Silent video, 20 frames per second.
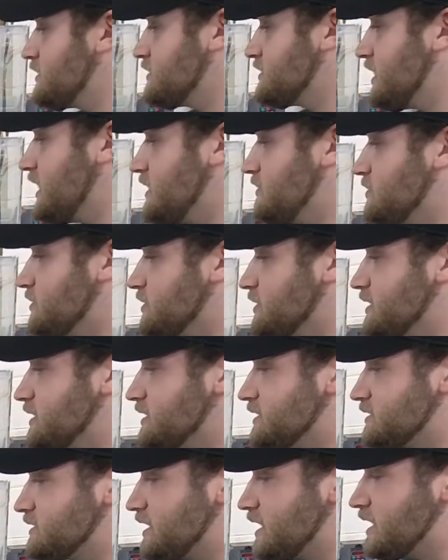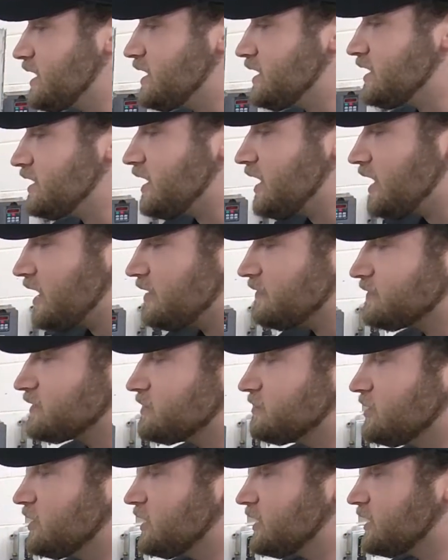Table is an
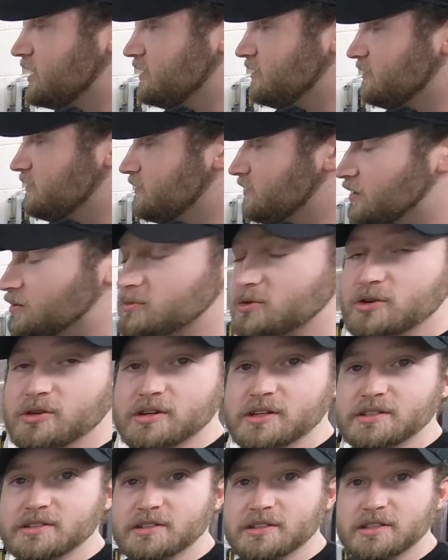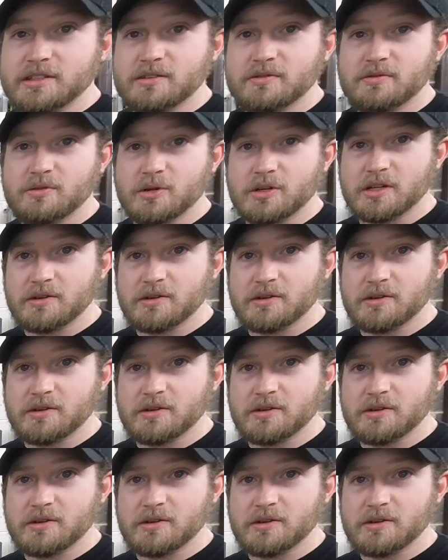aftermarket from Grizzly for a